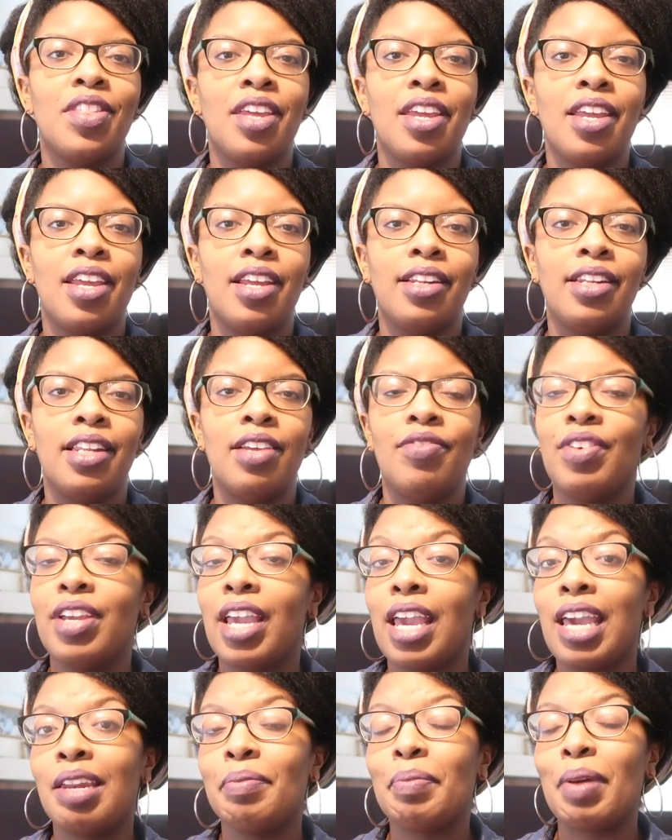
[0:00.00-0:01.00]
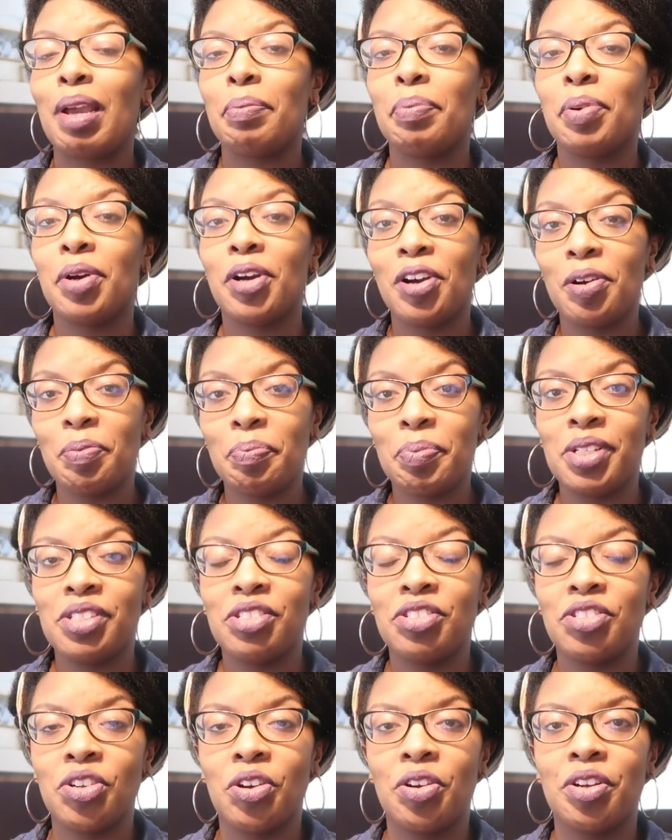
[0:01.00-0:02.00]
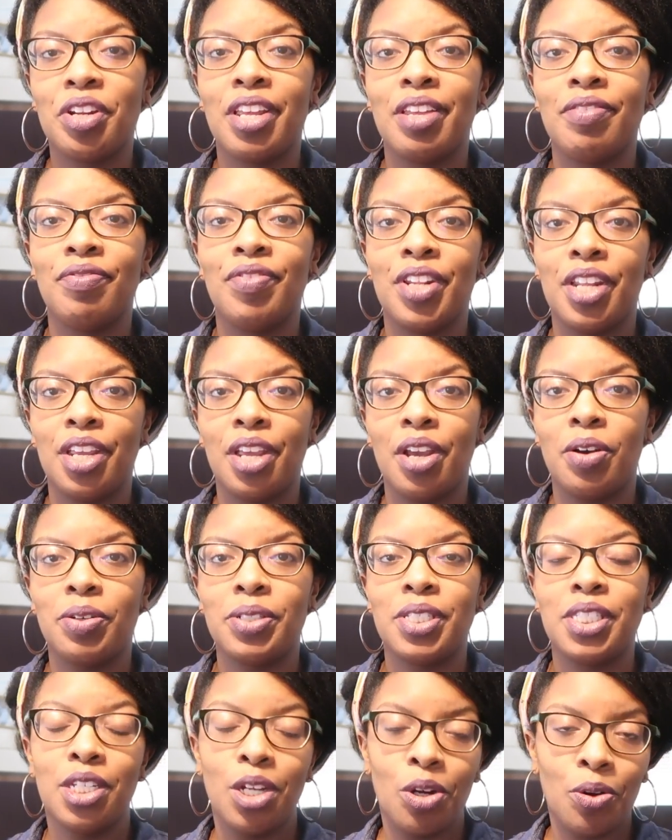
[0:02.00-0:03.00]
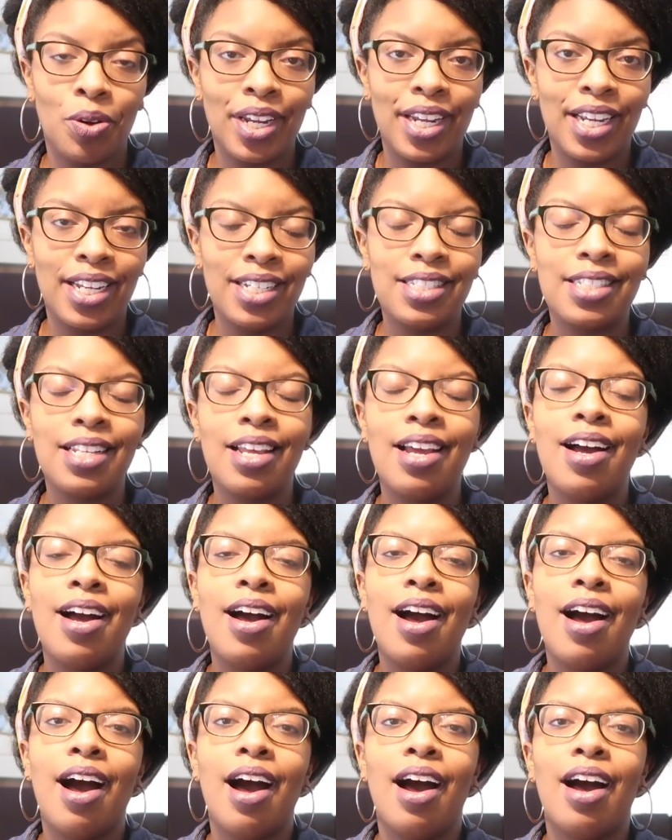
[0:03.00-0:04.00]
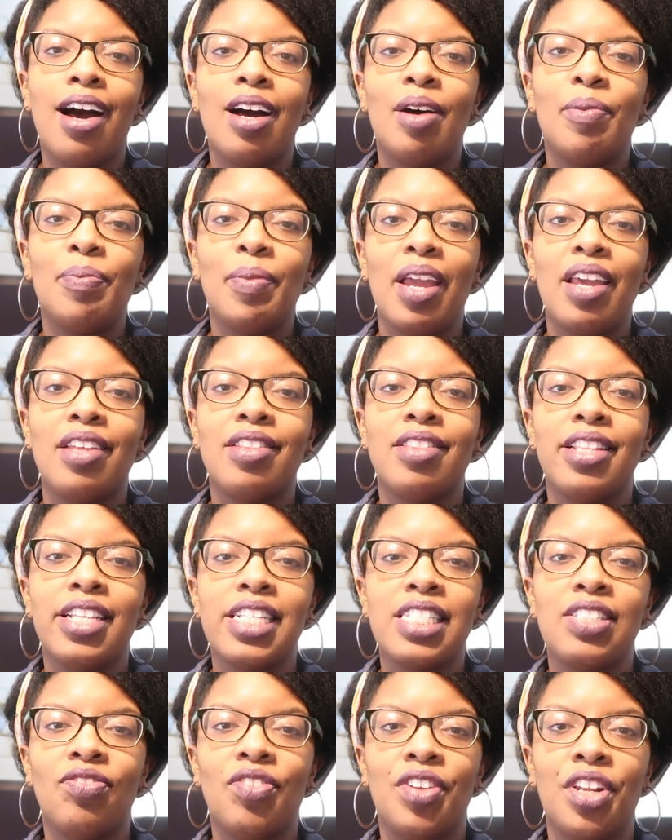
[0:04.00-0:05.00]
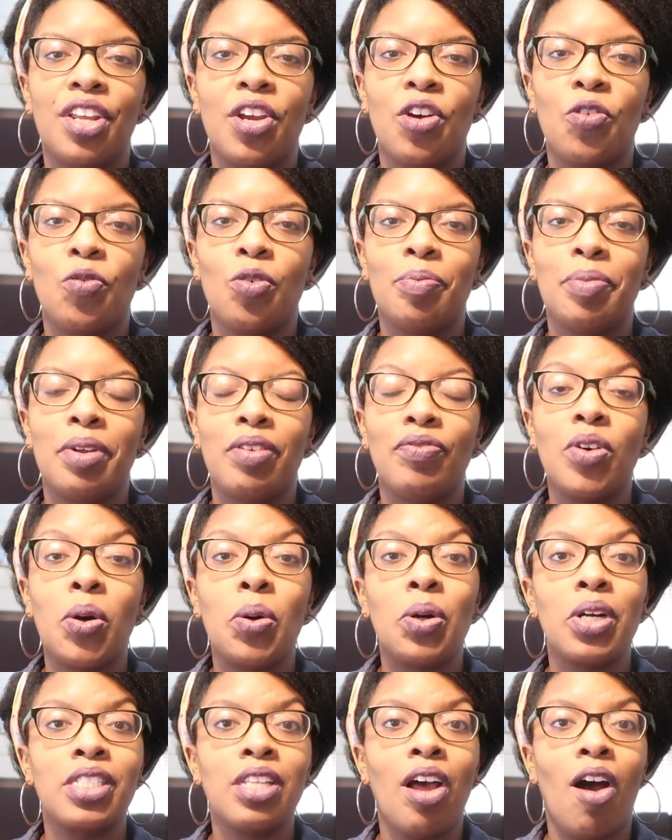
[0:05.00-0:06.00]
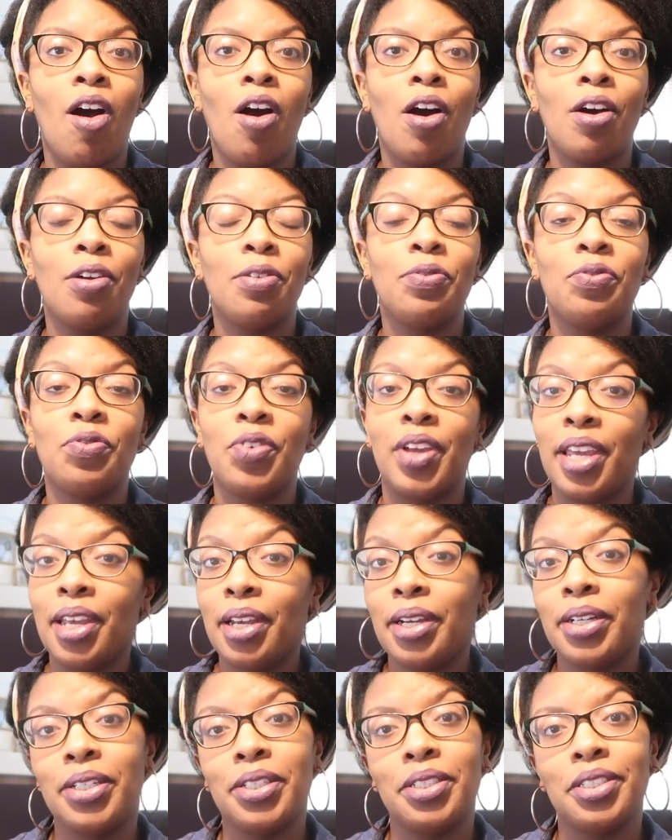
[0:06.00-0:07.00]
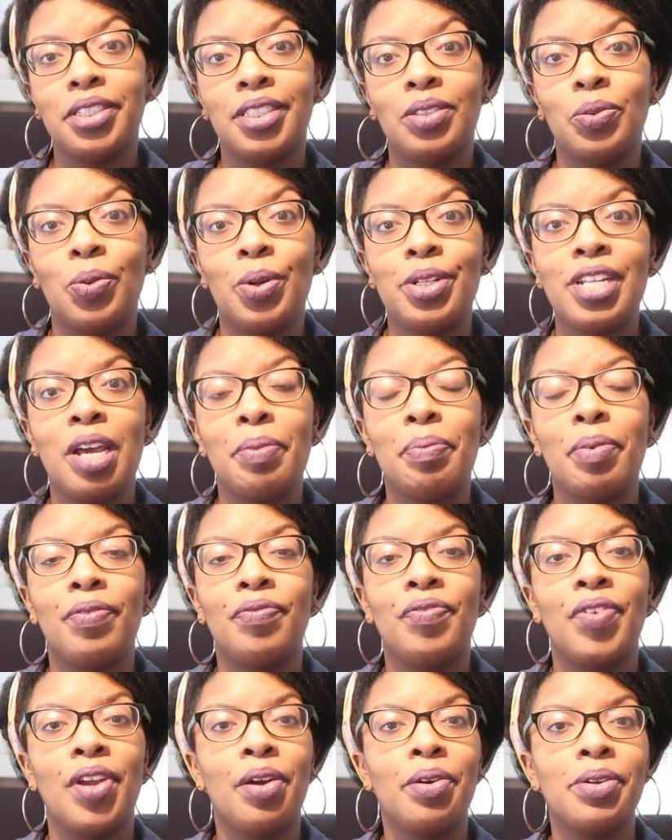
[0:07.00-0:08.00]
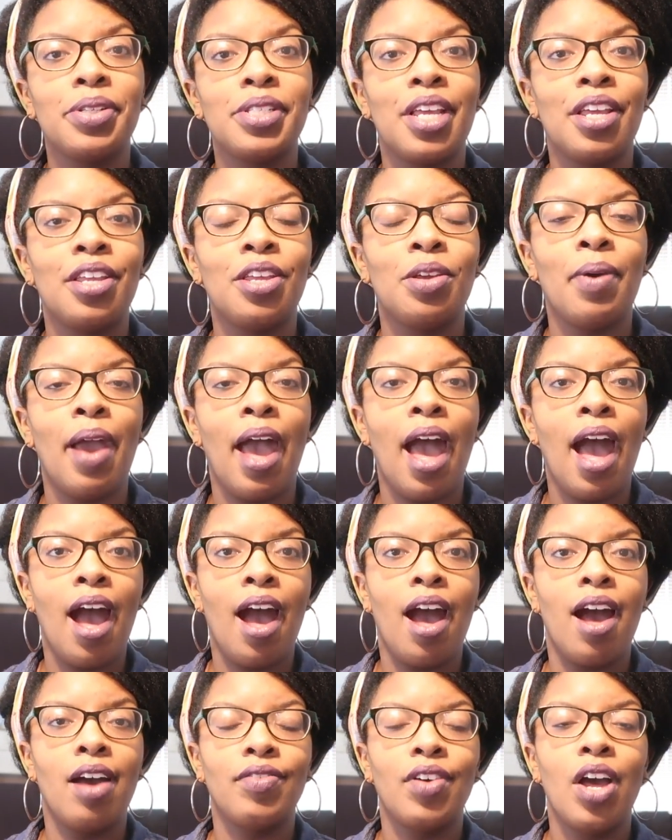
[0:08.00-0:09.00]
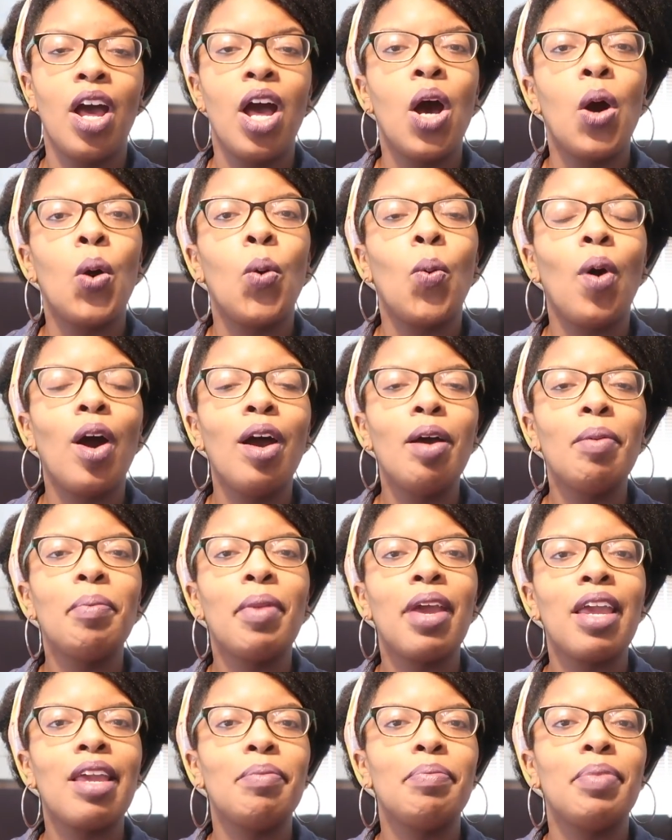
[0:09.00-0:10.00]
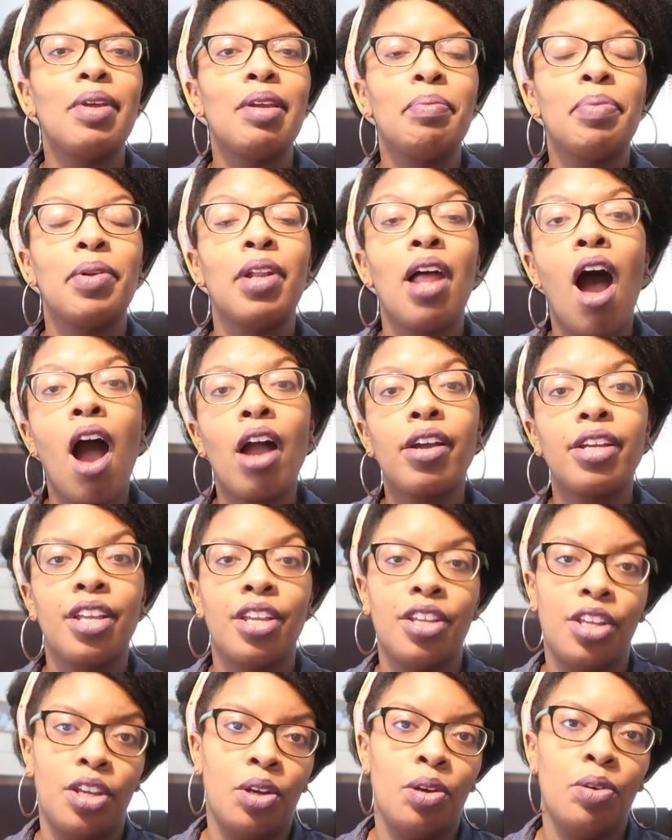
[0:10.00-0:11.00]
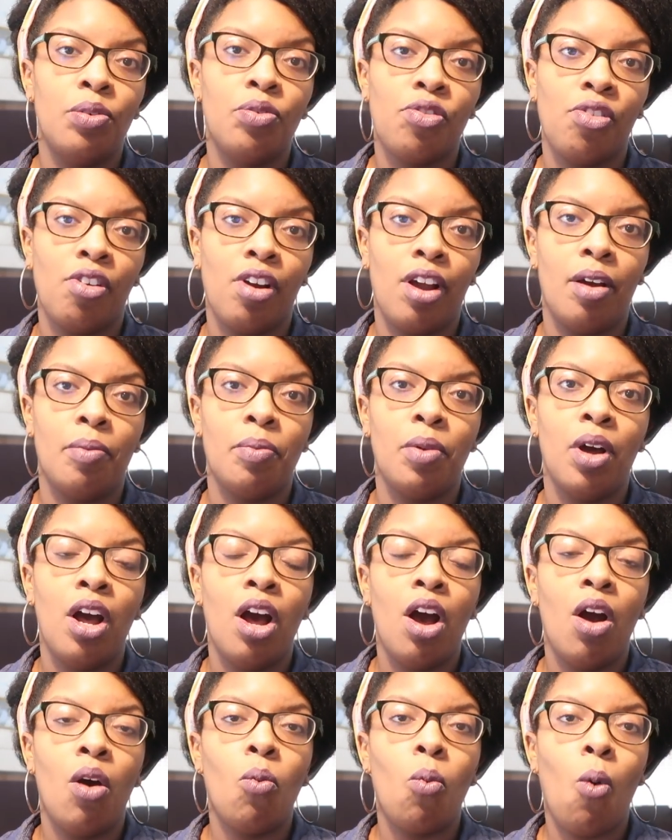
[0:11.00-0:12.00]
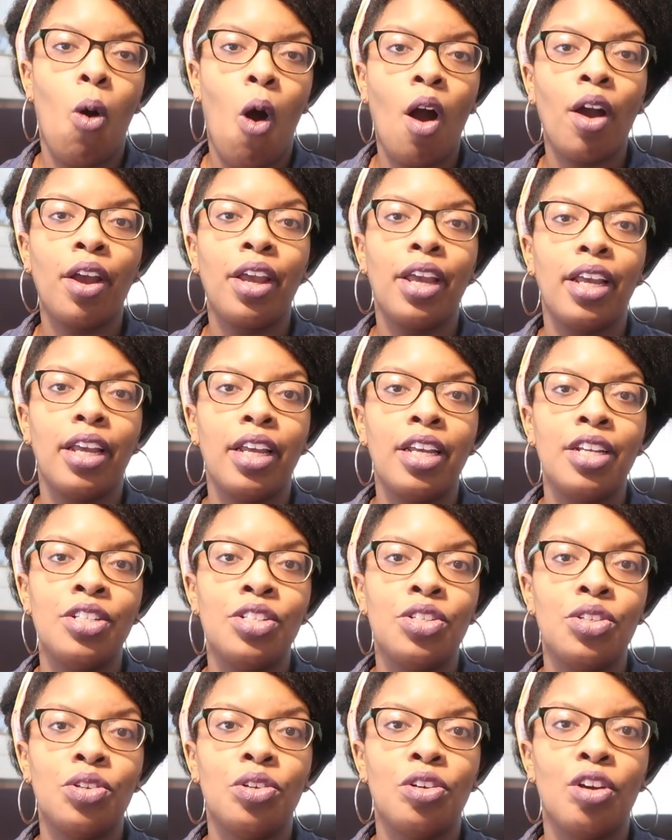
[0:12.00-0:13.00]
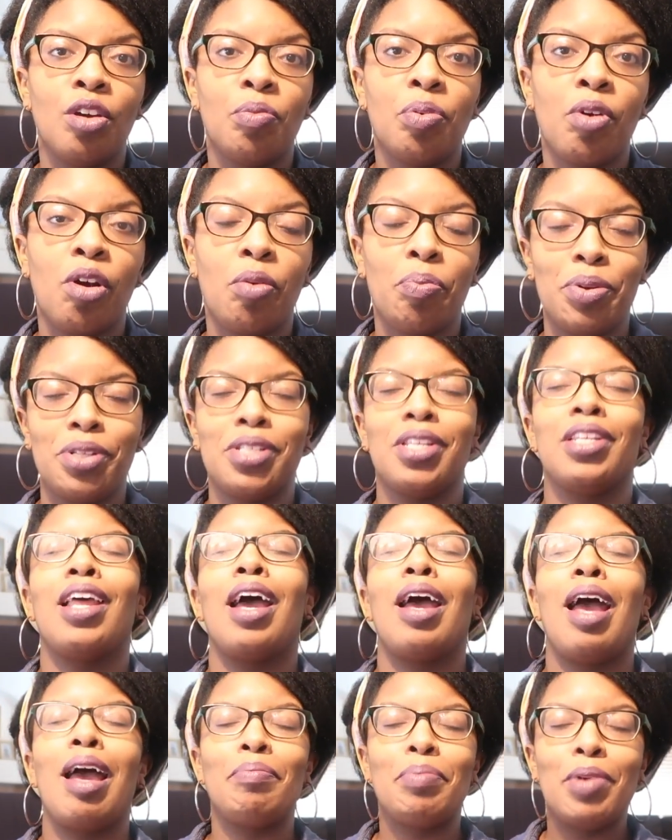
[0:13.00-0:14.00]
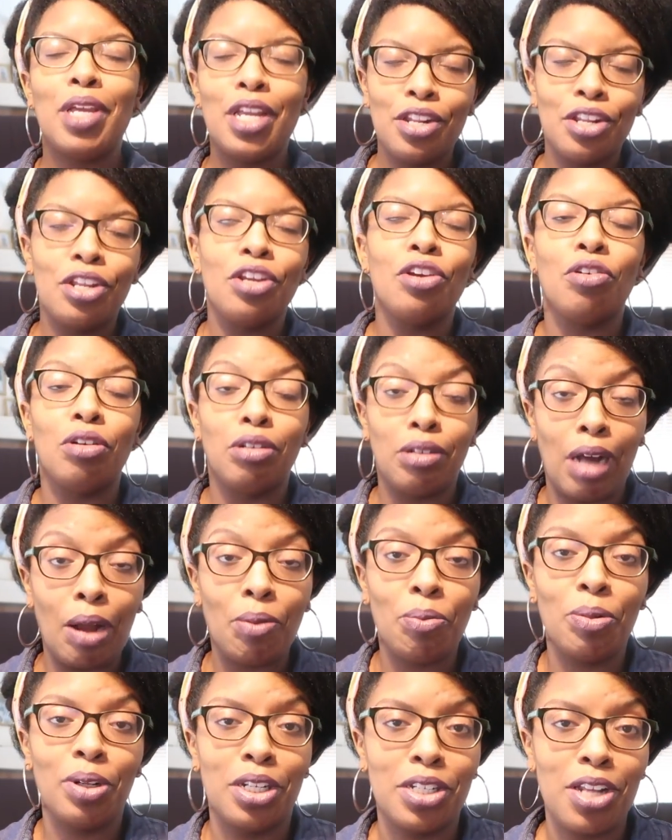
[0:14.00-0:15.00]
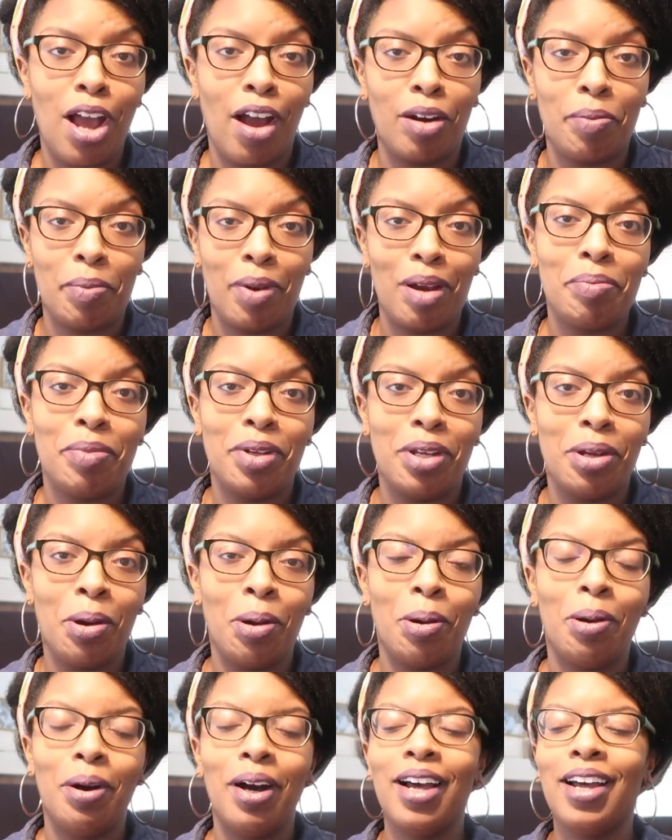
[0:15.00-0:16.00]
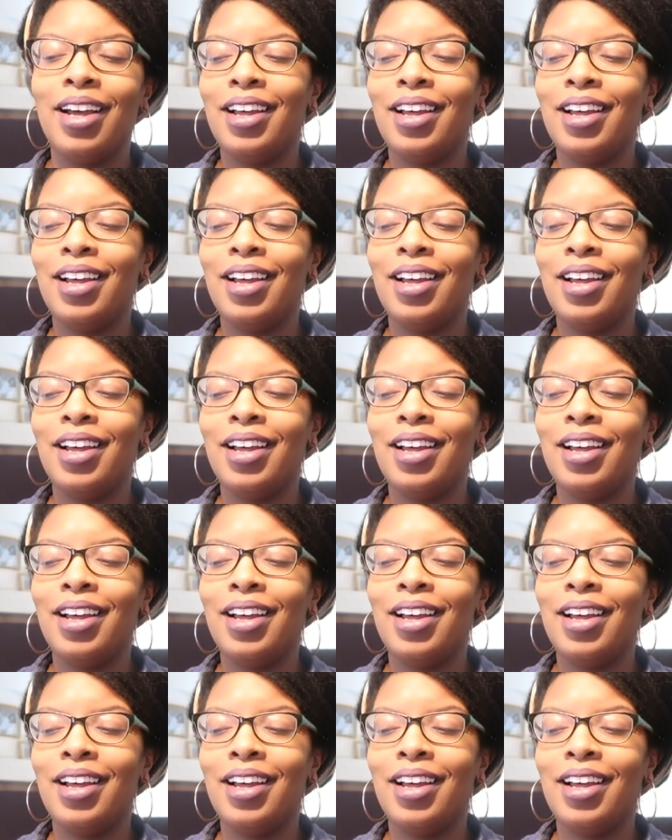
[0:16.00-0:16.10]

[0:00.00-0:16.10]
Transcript: the Living in My Purpose Journey video series, and this video will be focused on fears. What type of fears that you have, what may be blocking you from walking into your purpose. And I mean you, I'm really talking about me, girl.